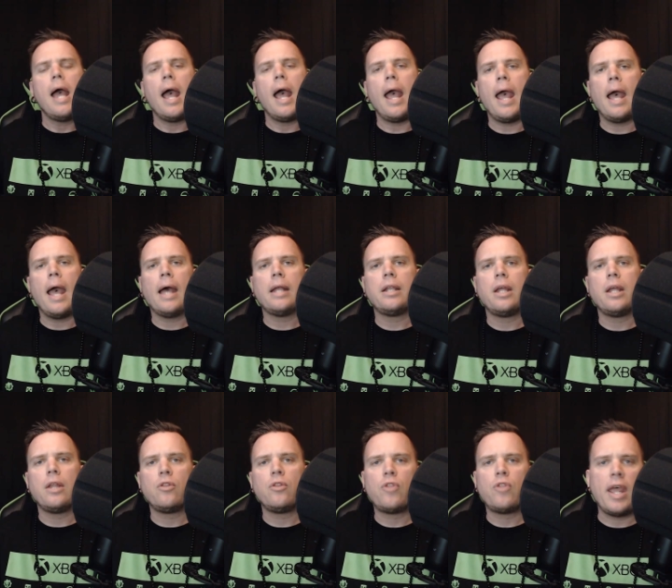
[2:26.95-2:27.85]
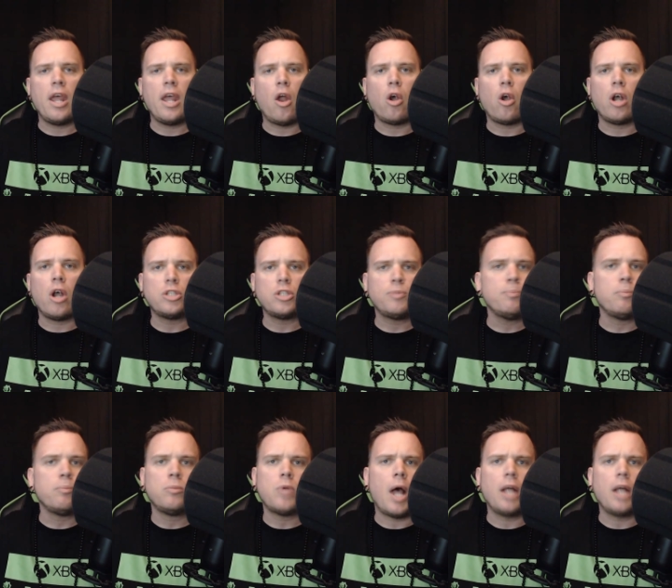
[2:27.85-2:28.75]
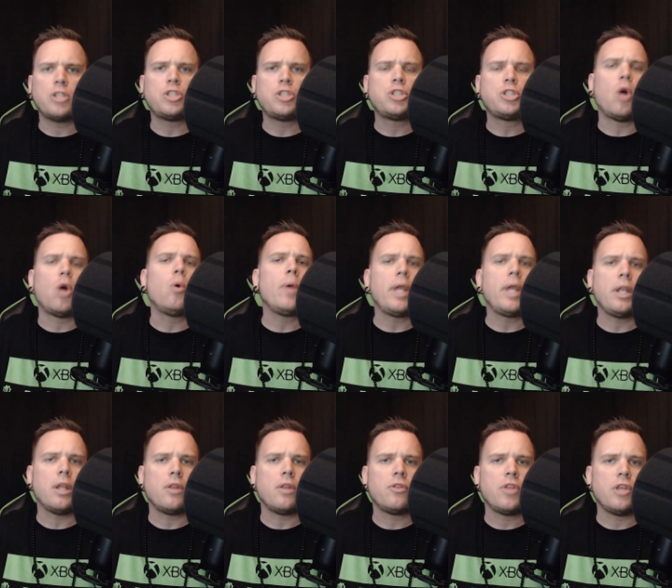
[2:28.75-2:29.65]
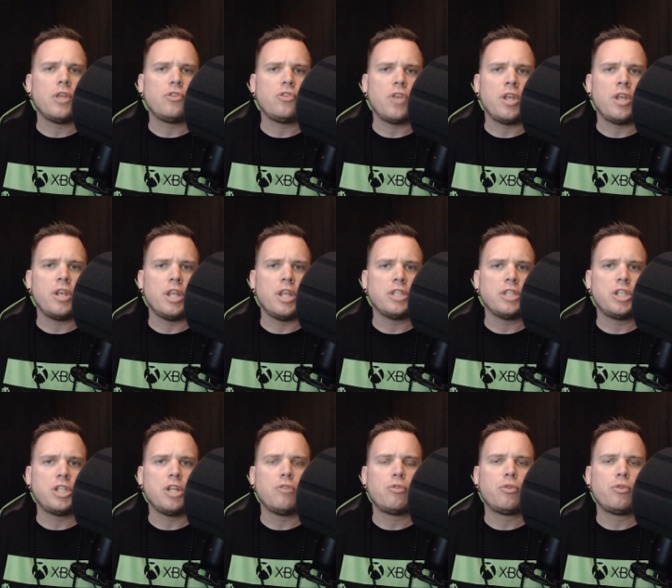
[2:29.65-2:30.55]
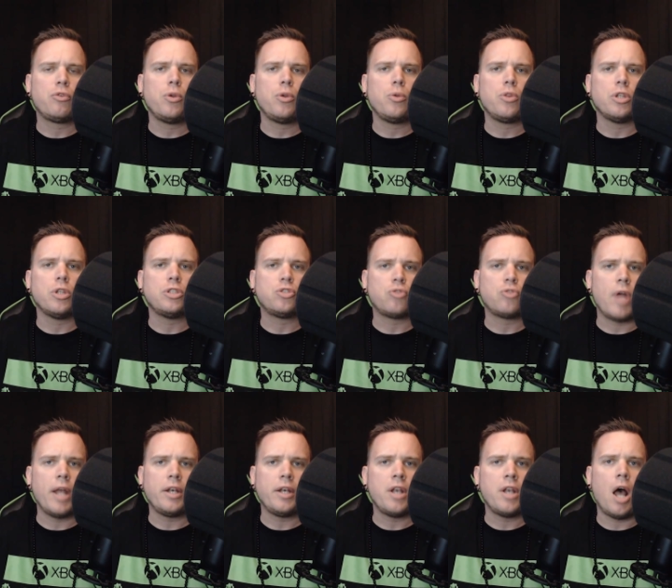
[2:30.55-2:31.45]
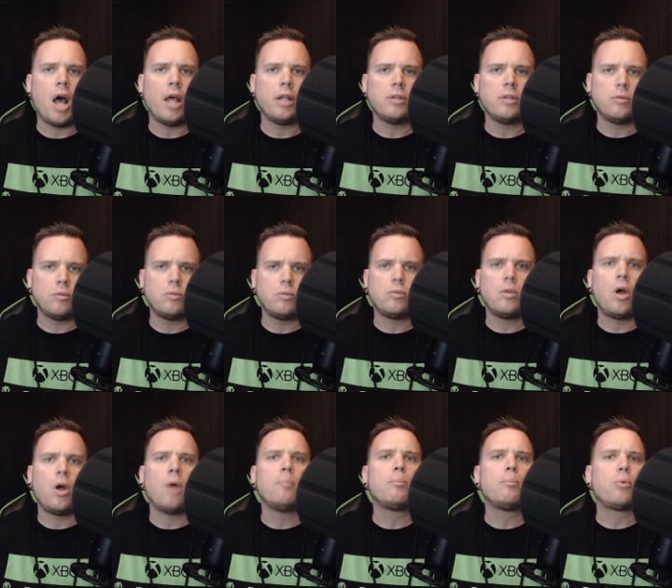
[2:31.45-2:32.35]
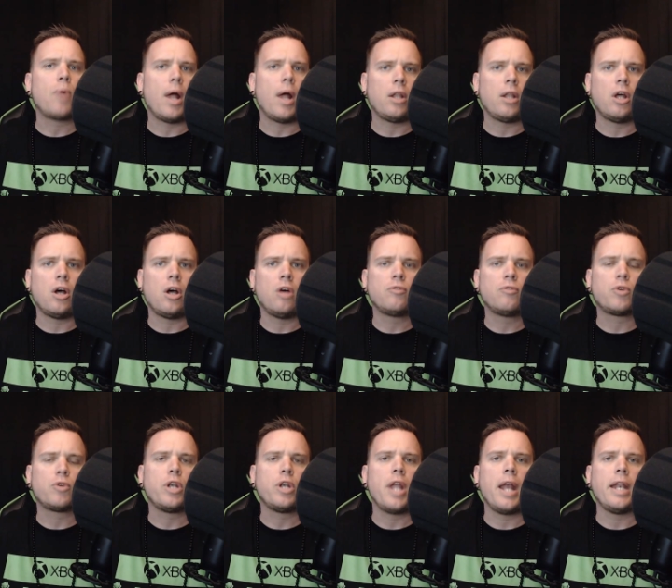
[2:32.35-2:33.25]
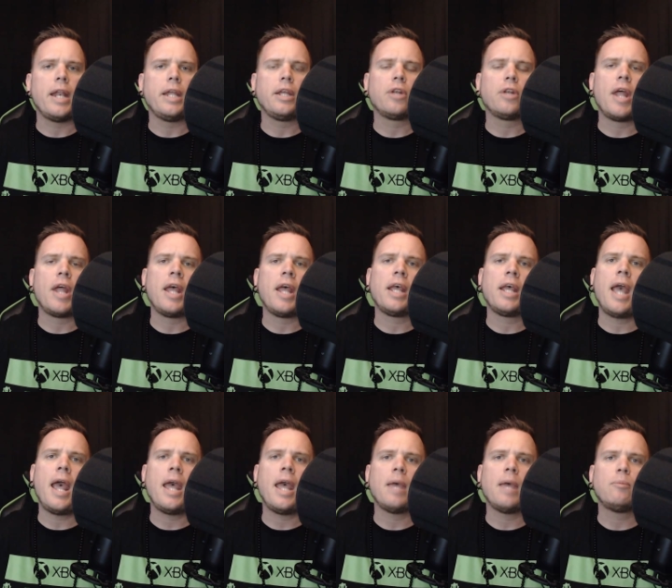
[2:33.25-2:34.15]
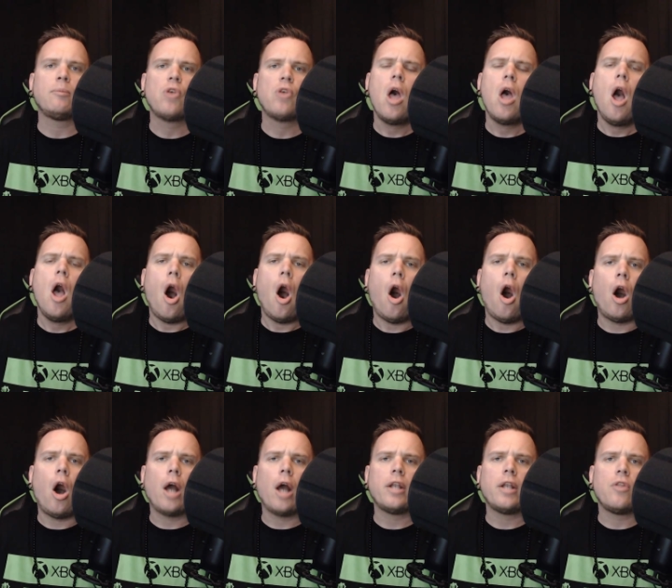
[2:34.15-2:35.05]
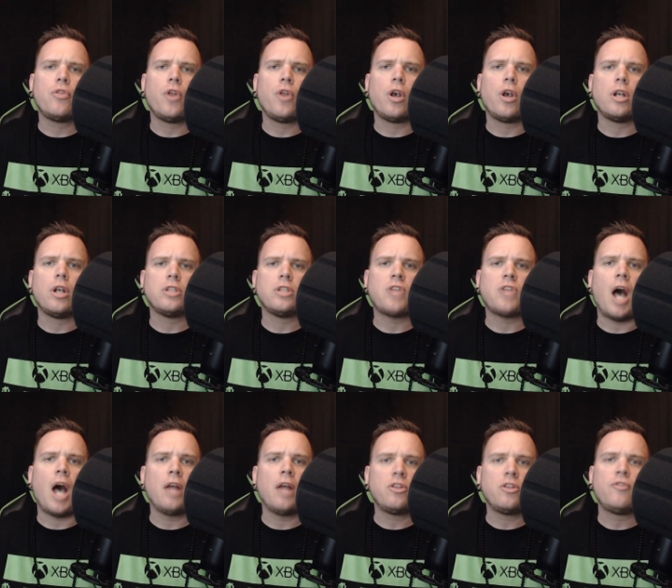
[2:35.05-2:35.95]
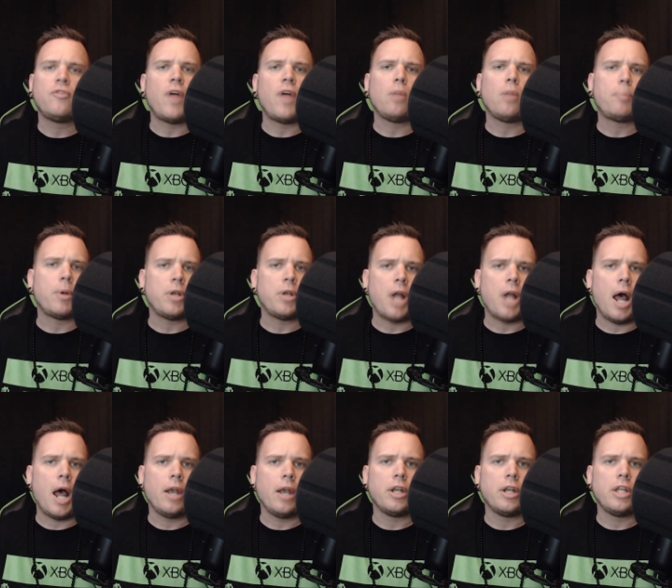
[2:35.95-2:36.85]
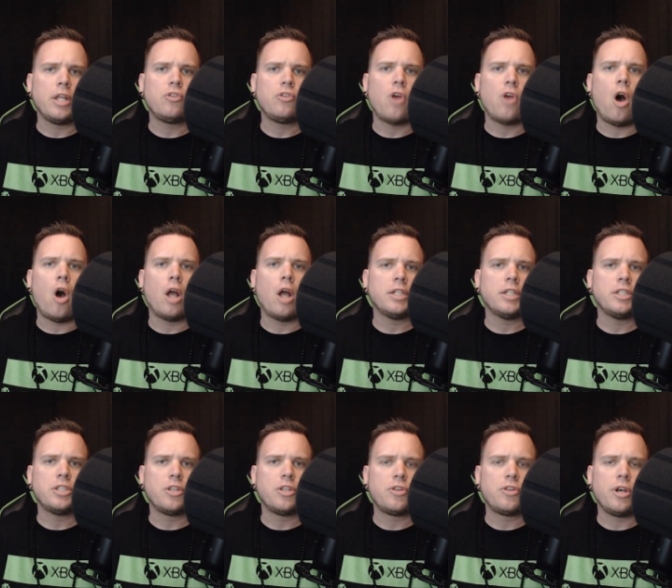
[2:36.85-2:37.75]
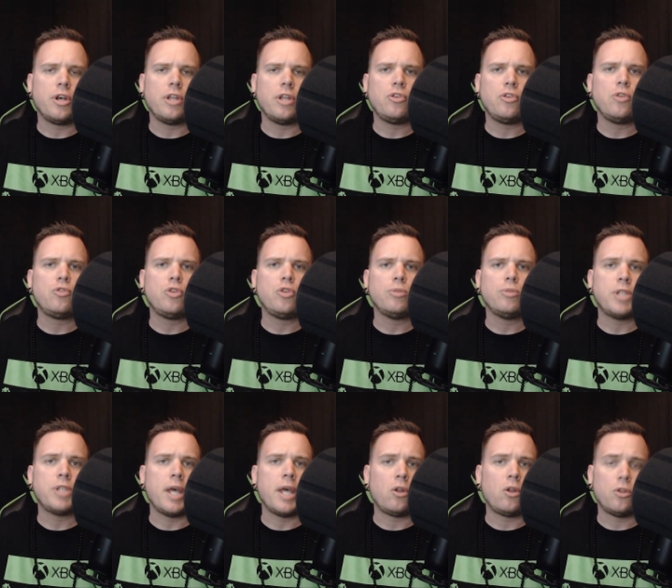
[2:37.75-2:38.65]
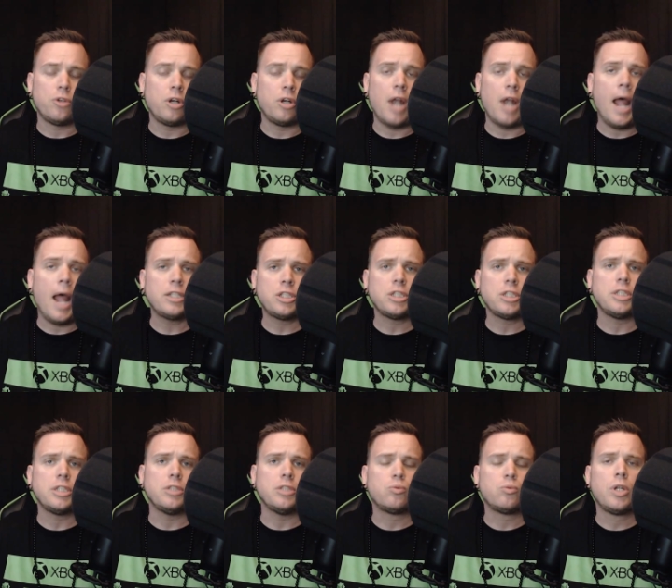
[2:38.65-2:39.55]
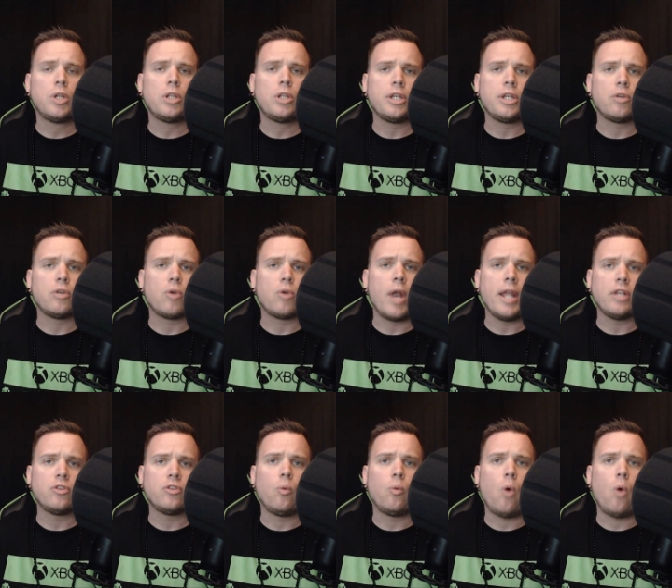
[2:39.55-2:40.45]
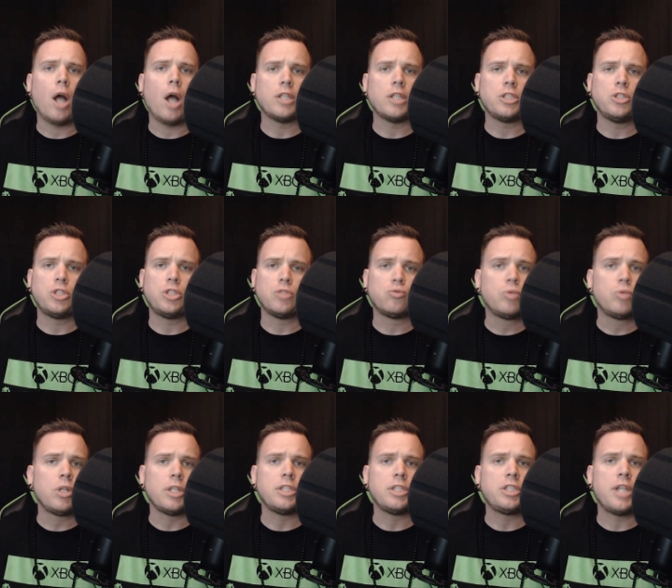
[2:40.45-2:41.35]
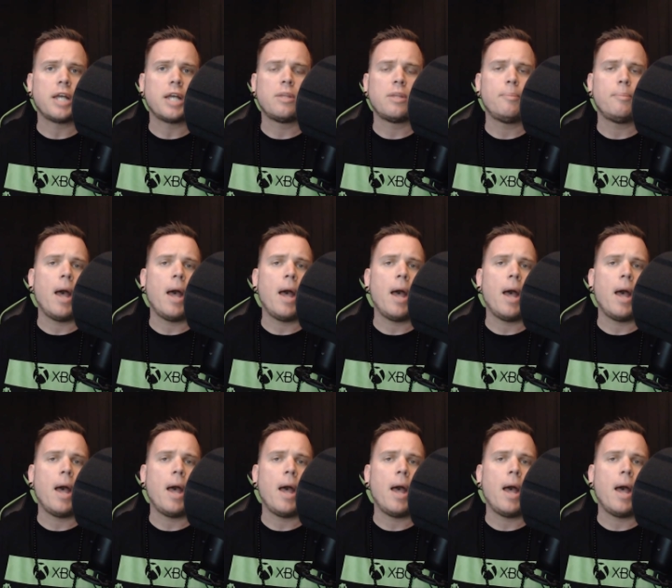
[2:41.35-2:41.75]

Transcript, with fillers: and they are showing this initiative through the dreadnought umbrella of creating games on their di- developer diaries on Ninja Theory's YouTube channel, and they're actually really great to watch. You should really check them